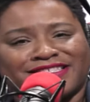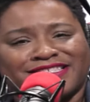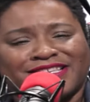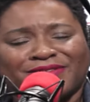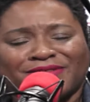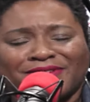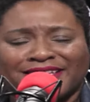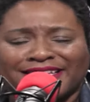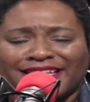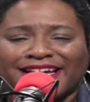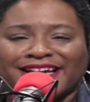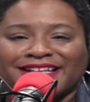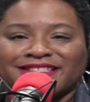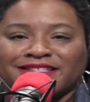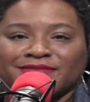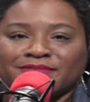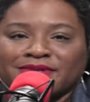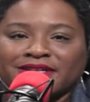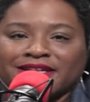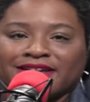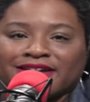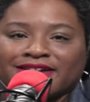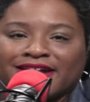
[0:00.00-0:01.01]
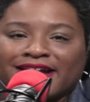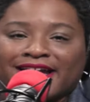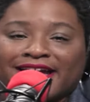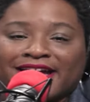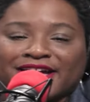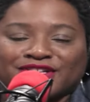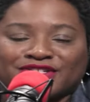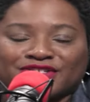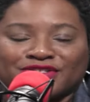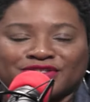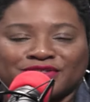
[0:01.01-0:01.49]
So glad to be here
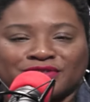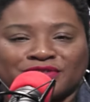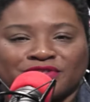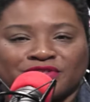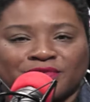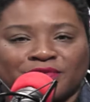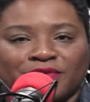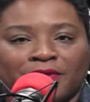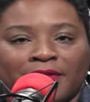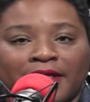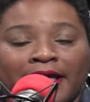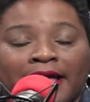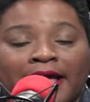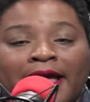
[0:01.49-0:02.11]
as usual.